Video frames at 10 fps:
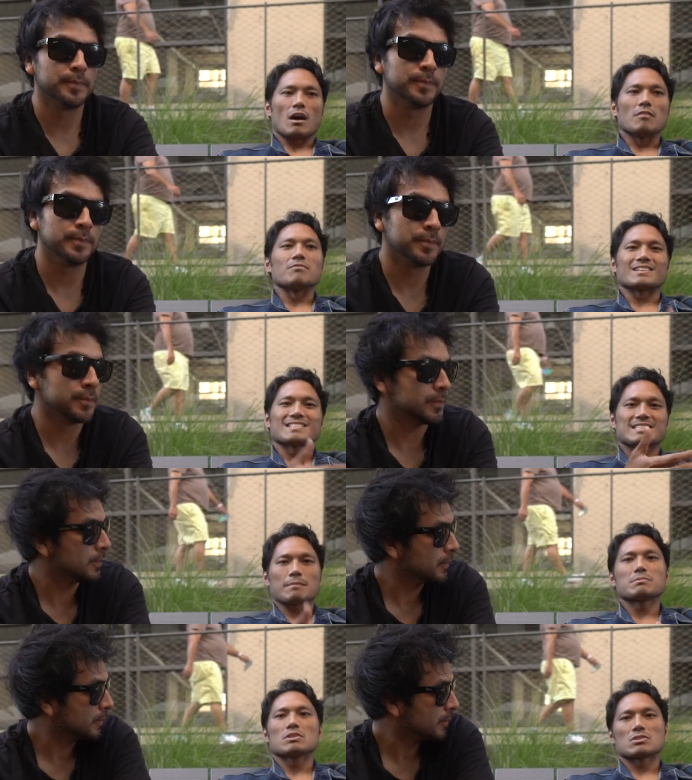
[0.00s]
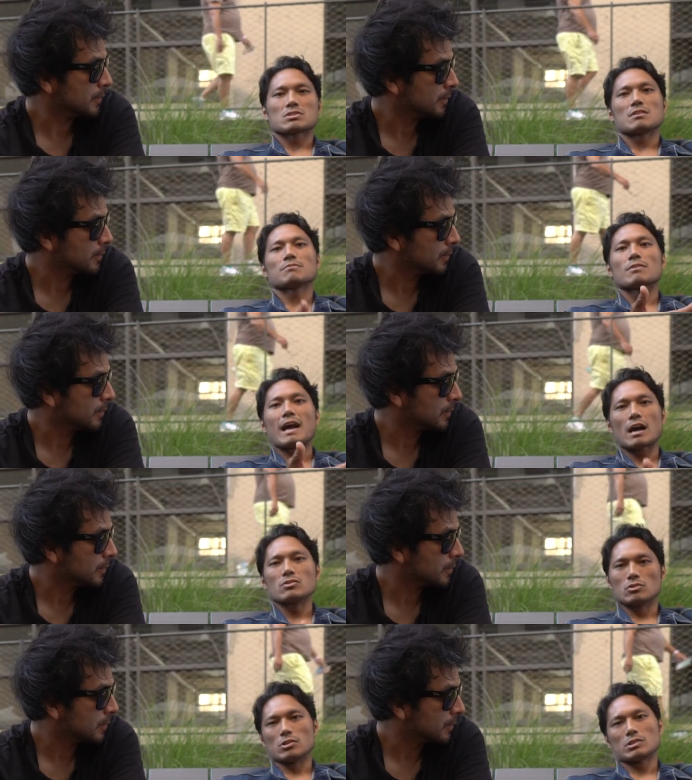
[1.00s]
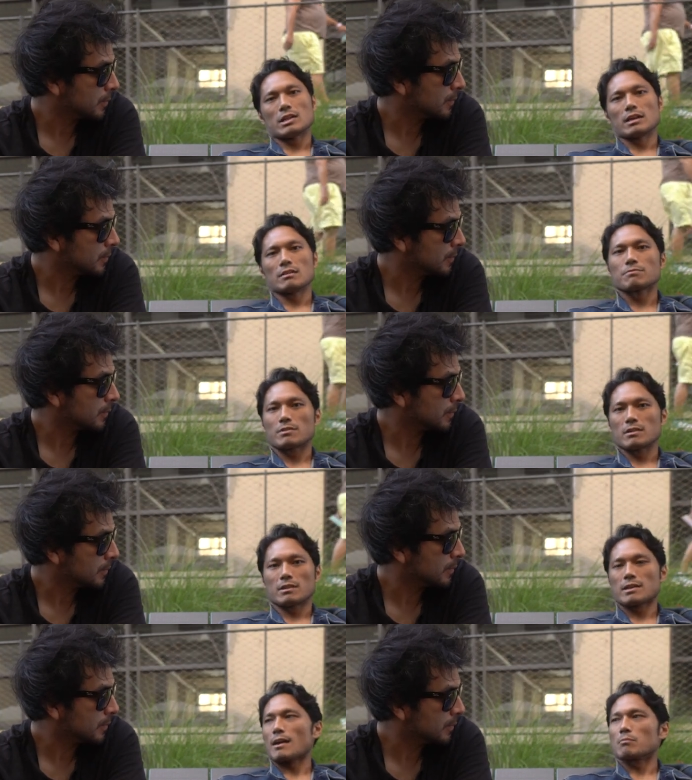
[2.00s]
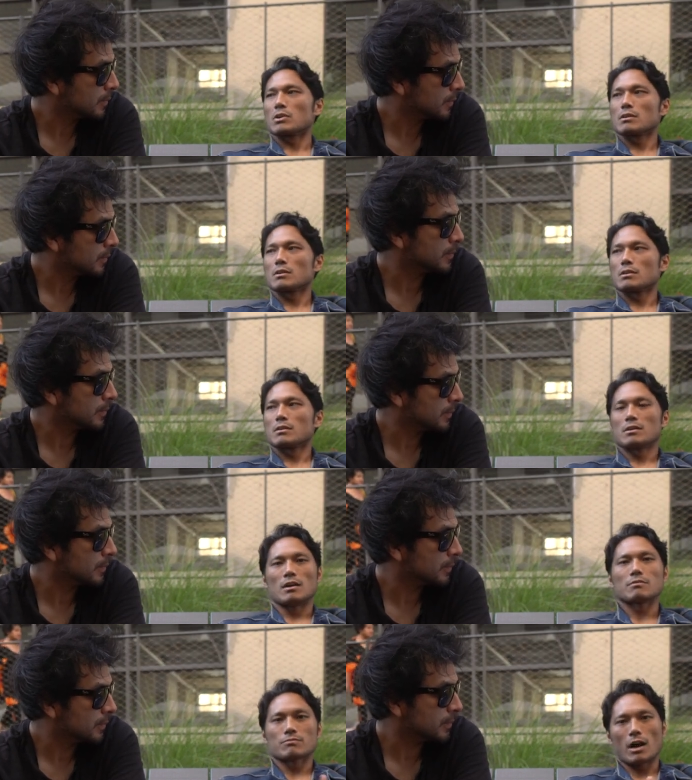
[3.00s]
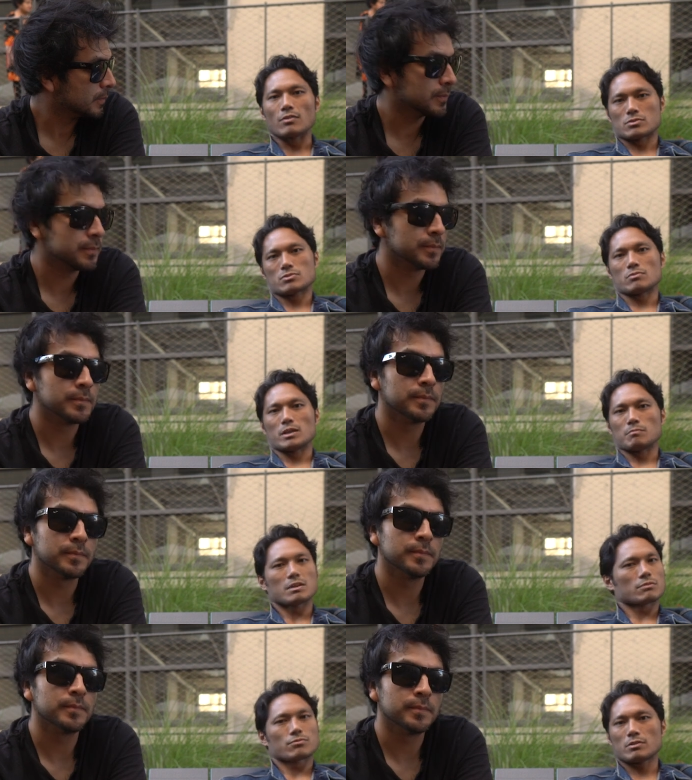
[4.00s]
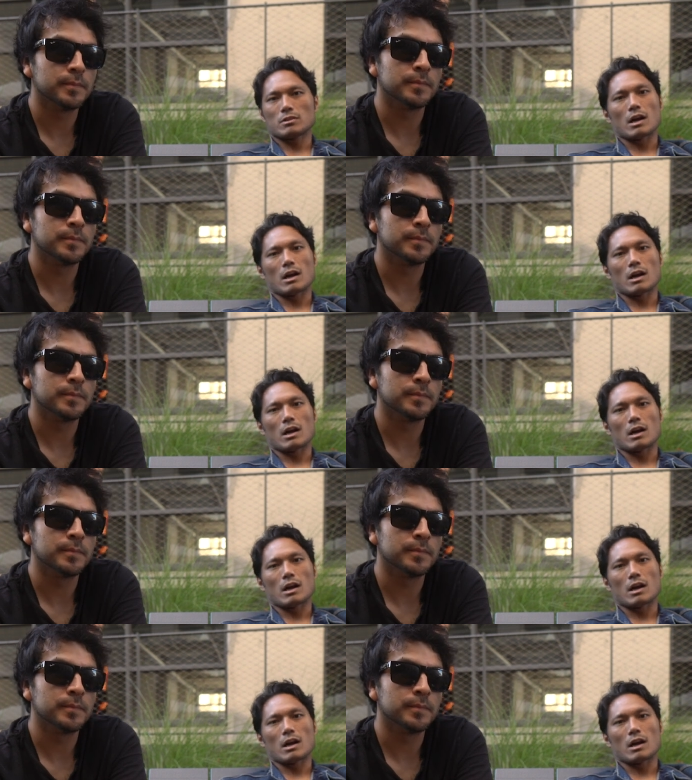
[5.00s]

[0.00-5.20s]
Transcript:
Speaker 1: of accepting yourself for how you look like in front of the camera on, on the screen. Because for the